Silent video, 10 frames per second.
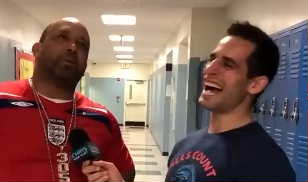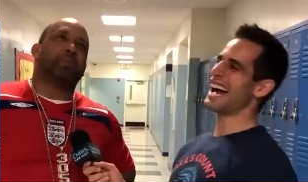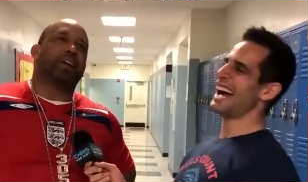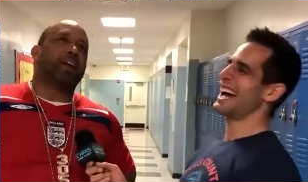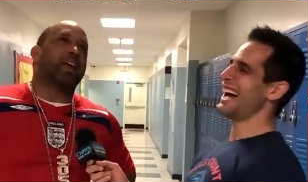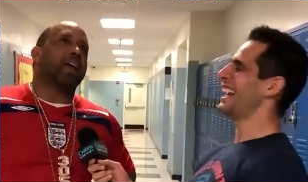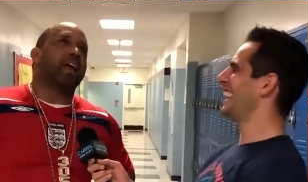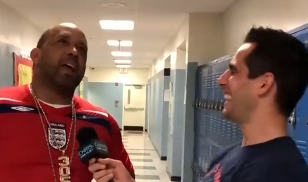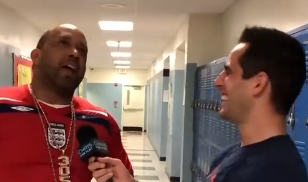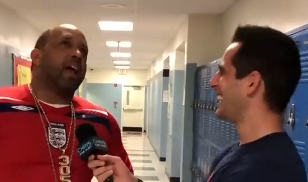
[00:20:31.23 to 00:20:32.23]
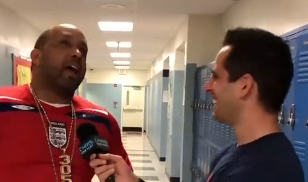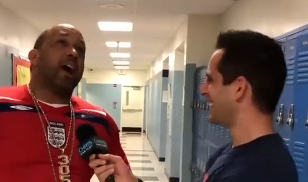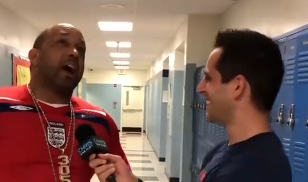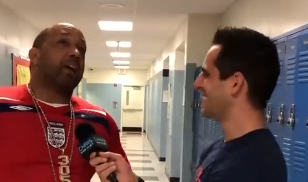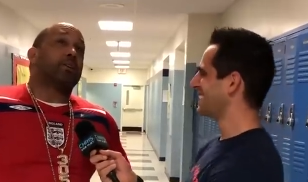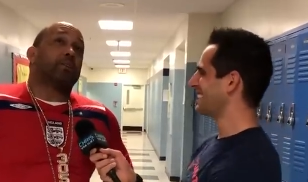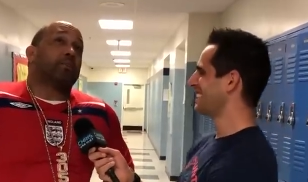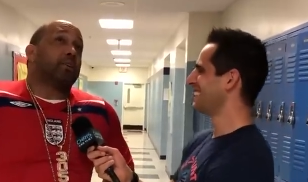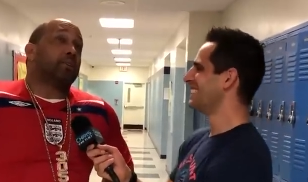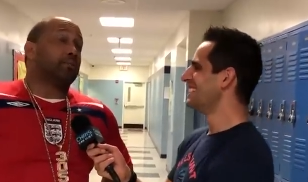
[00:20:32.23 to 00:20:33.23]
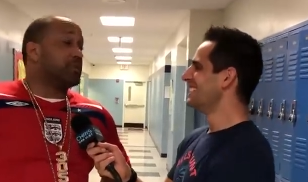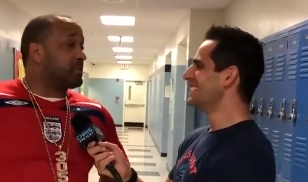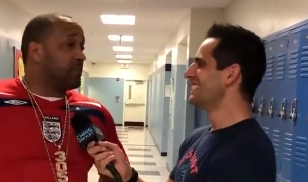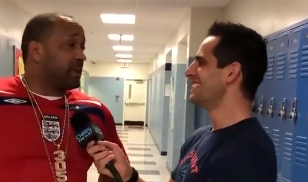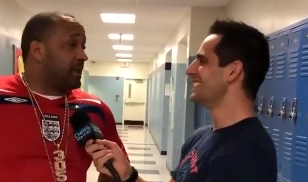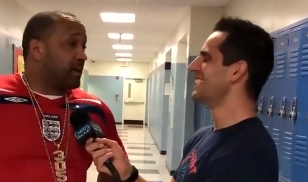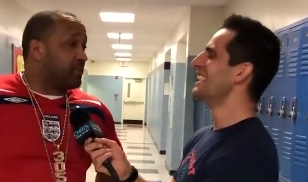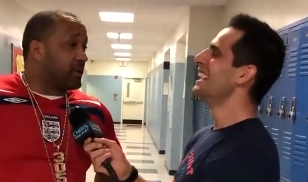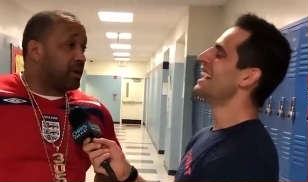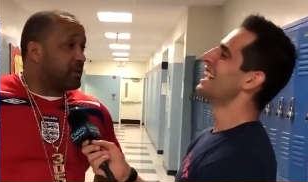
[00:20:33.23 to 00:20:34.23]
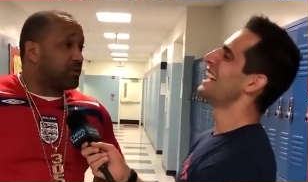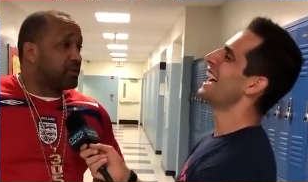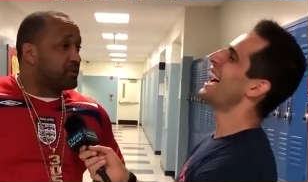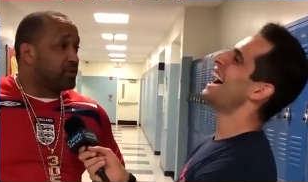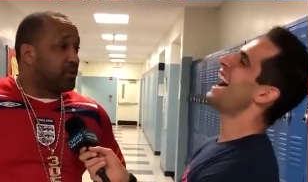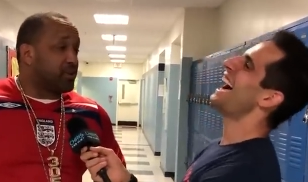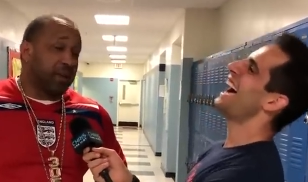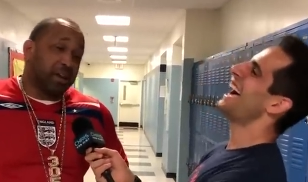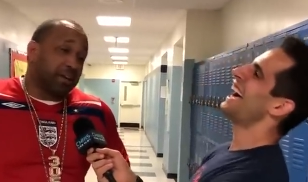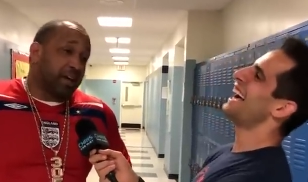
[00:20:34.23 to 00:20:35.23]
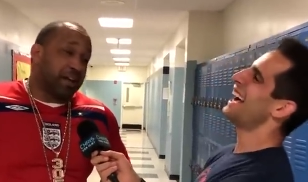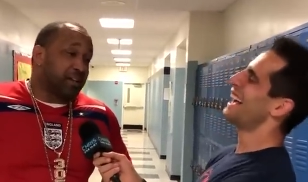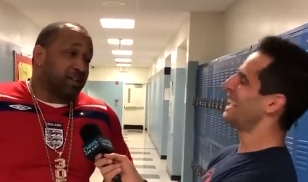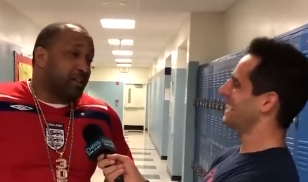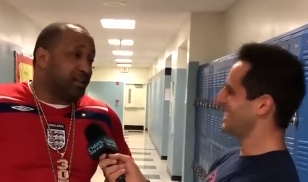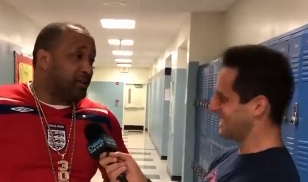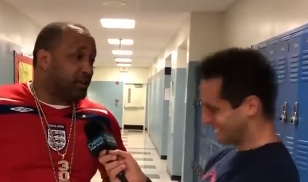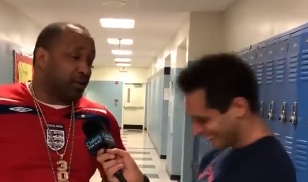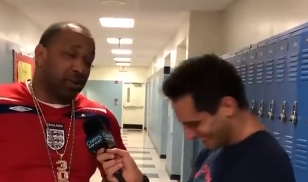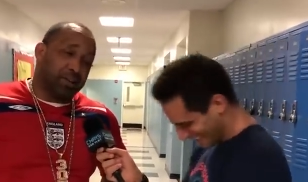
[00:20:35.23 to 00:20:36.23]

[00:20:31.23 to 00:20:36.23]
Speaker 1: I'm like, I could have gone the rest of my life without hearing this story. I didn't need to know that.